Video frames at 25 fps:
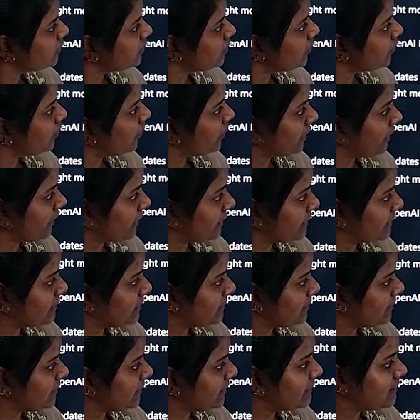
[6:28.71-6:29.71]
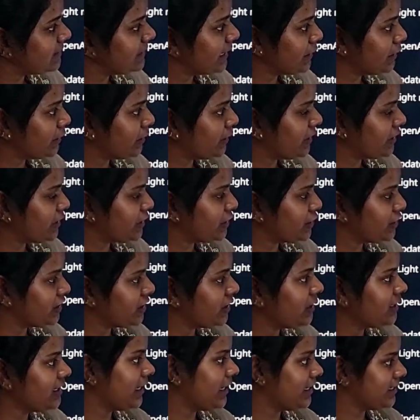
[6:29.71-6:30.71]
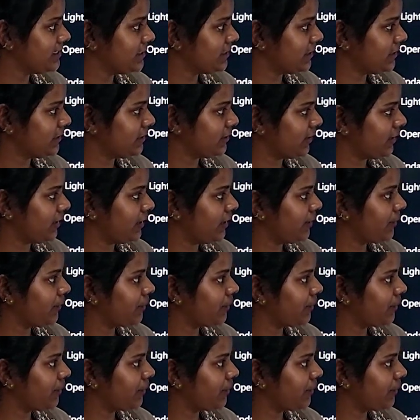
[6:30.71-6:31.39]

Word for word: work experience, education, etc.